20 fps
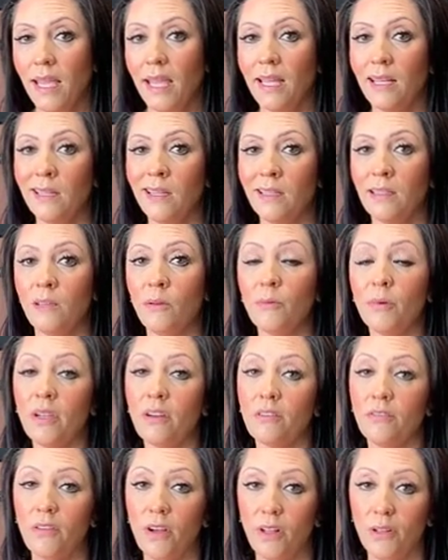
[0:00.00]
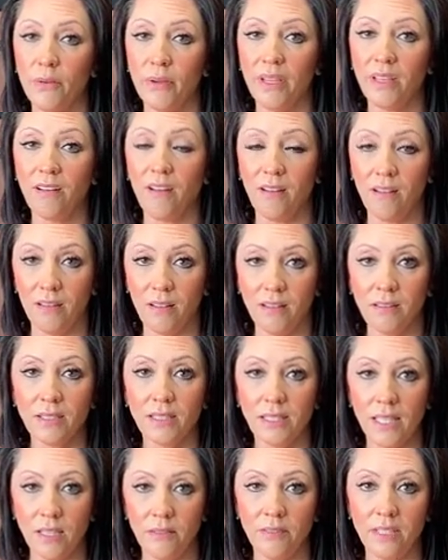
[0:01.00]
and we are following all
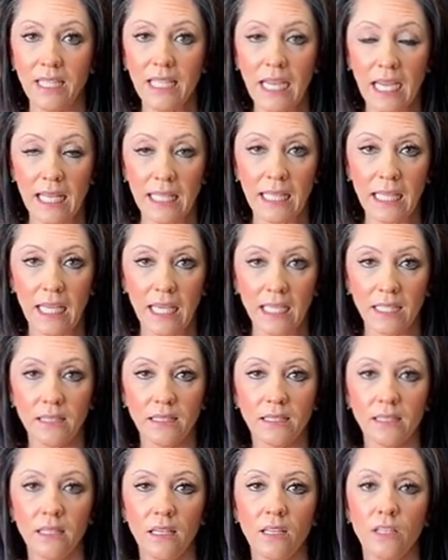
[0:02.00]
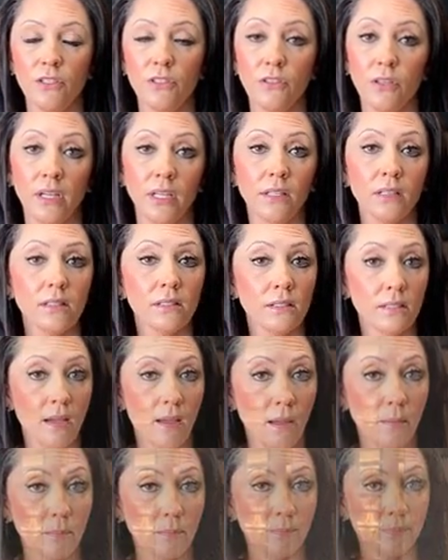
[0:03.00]
safety guidelines during this
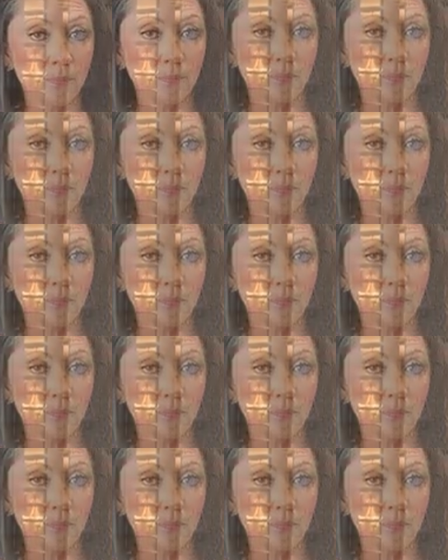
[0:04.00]
time.